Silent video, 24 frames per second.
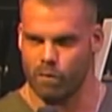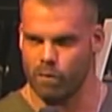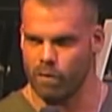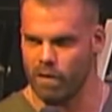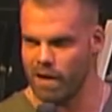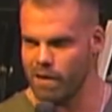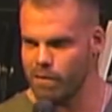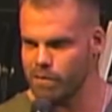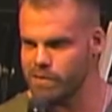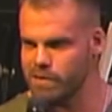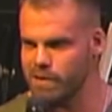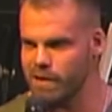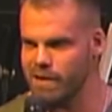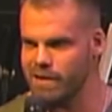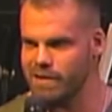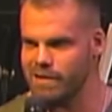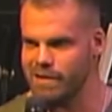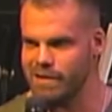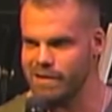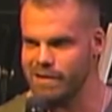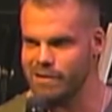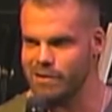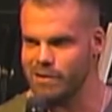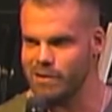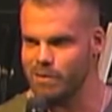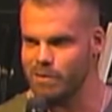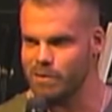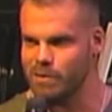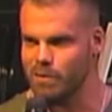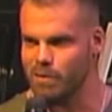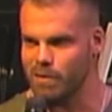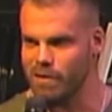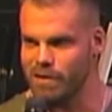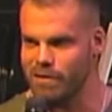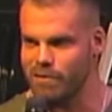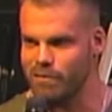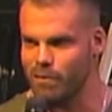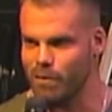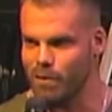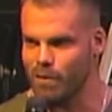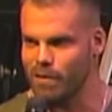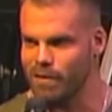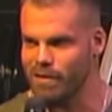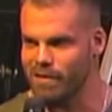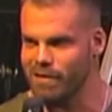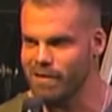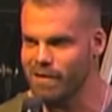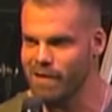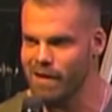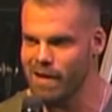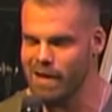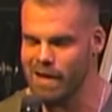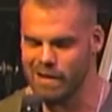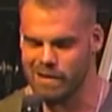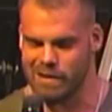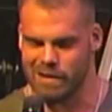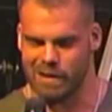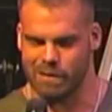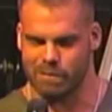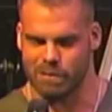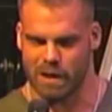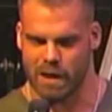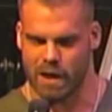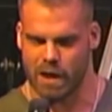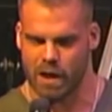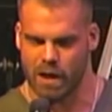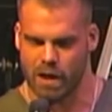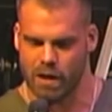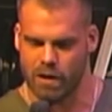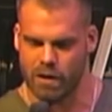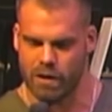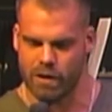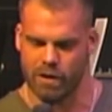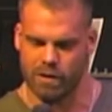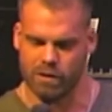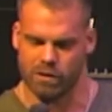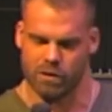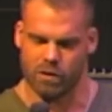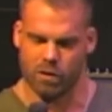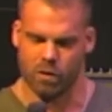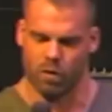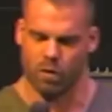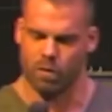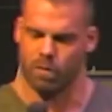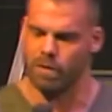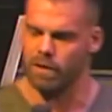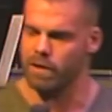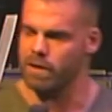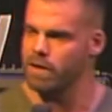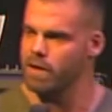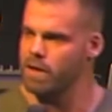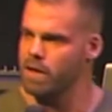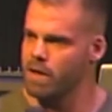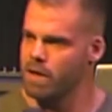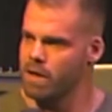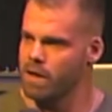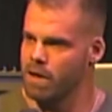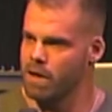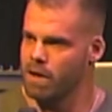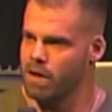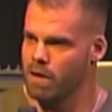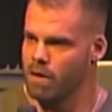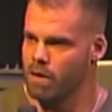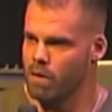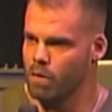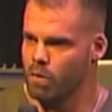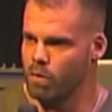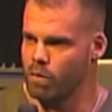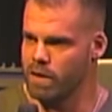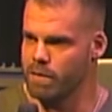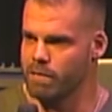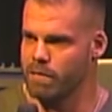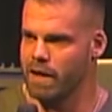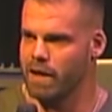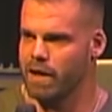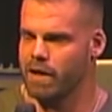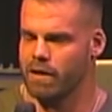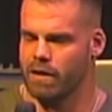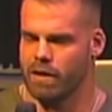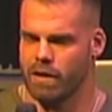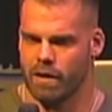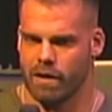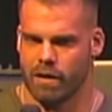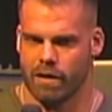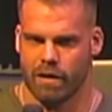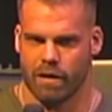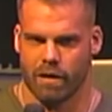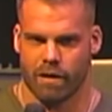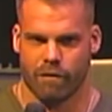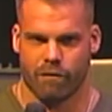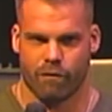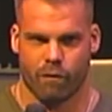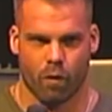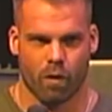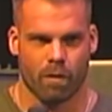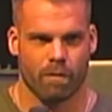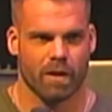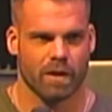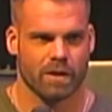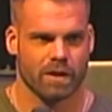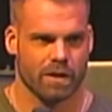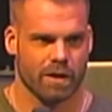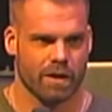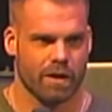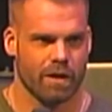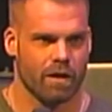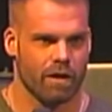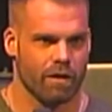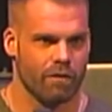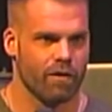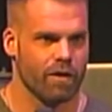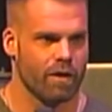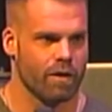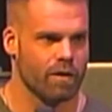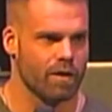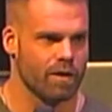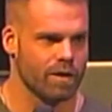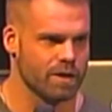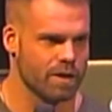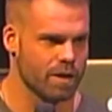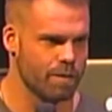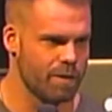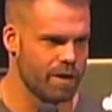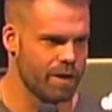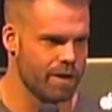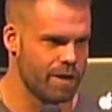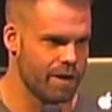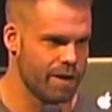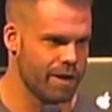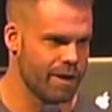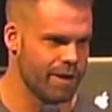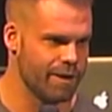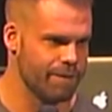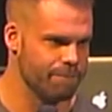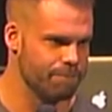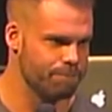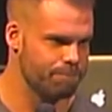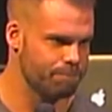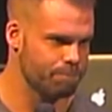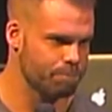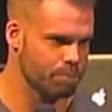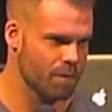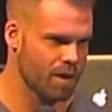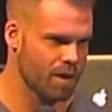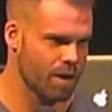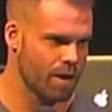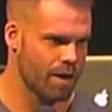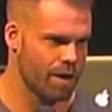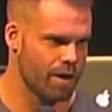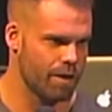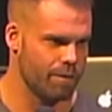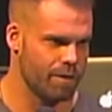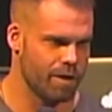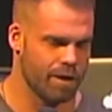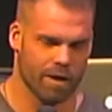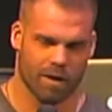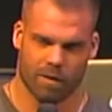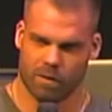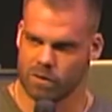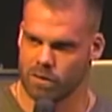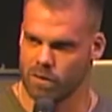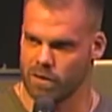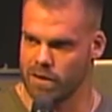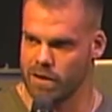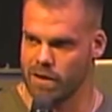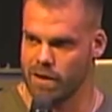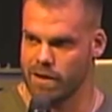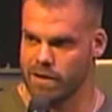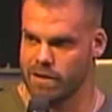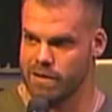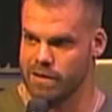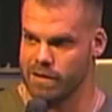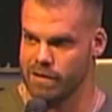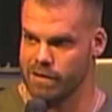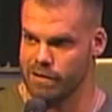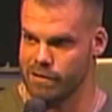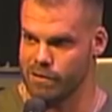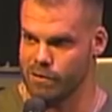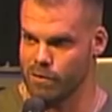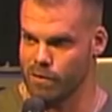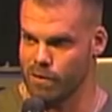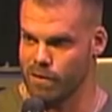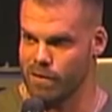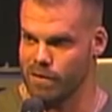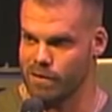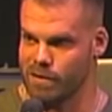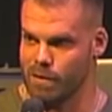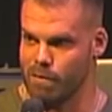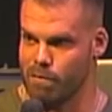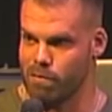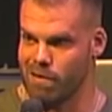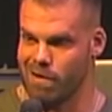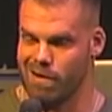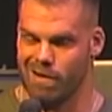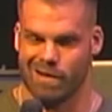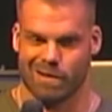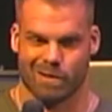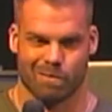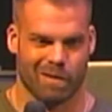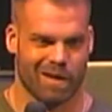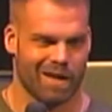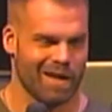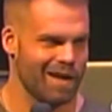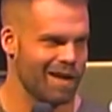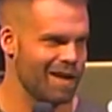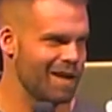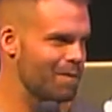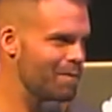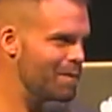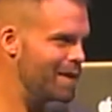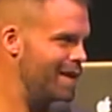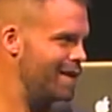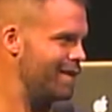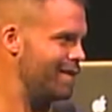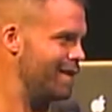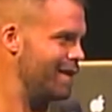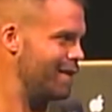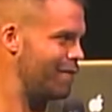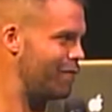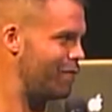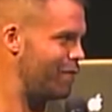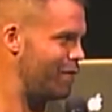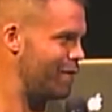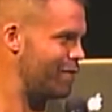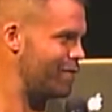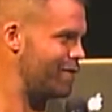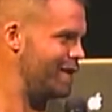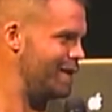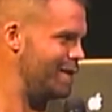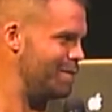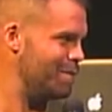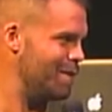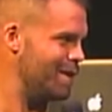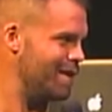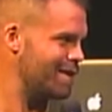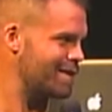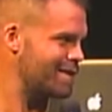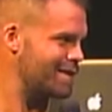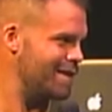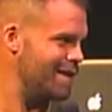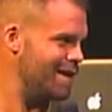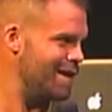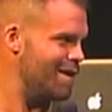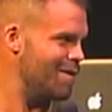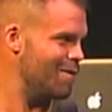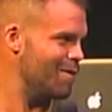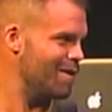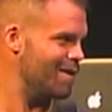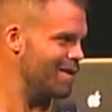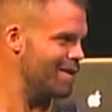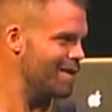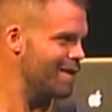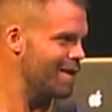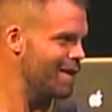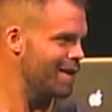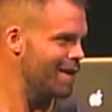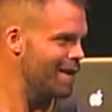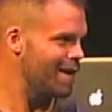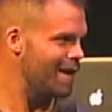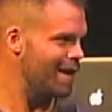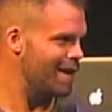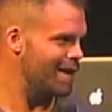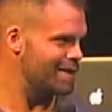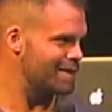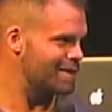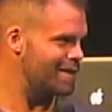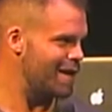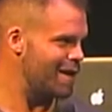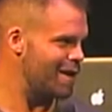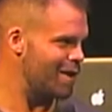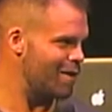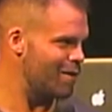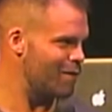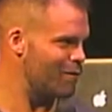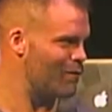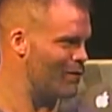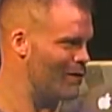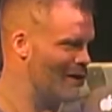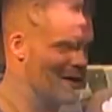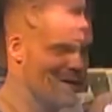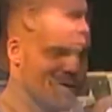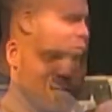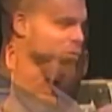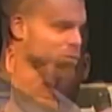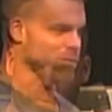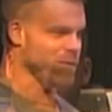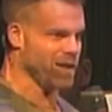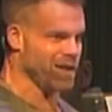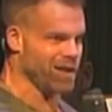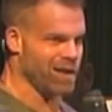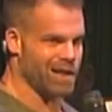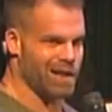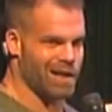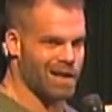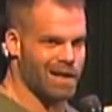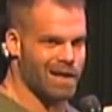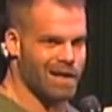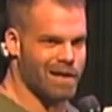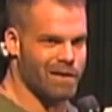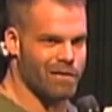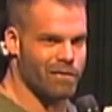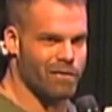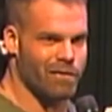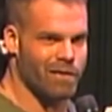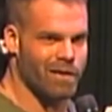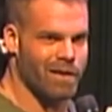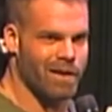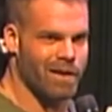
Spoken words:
I was 19, she was 24. It seems like 100 years ago, but we met, and 4 months later I found out I was going to be a dad. And I mean, I was only 19 years old. I was an apprentice mechanic making like $15 an hour and terrified for my life